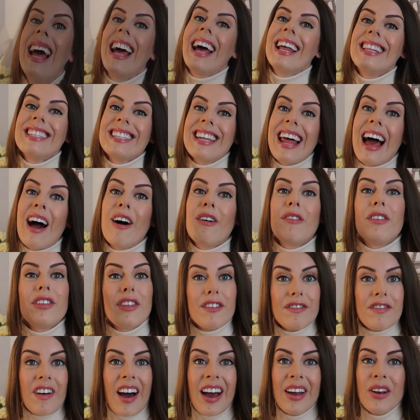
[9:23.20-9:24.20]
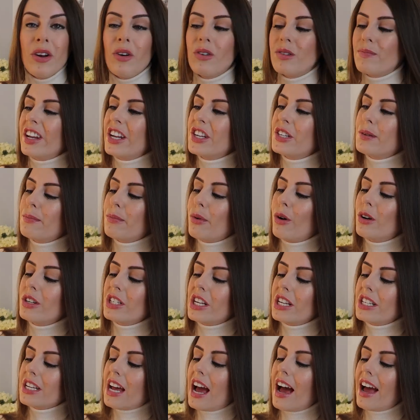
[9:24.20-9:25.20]
And now for the final finishing
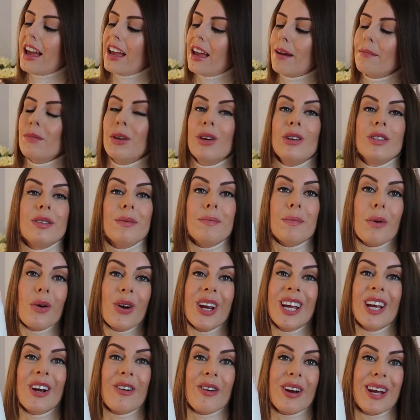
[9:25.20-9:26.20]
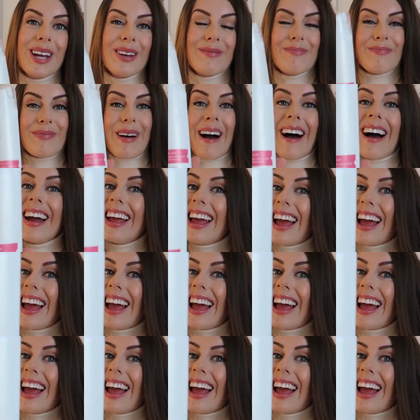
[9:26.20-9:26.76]
product, I am using Preen Cream by,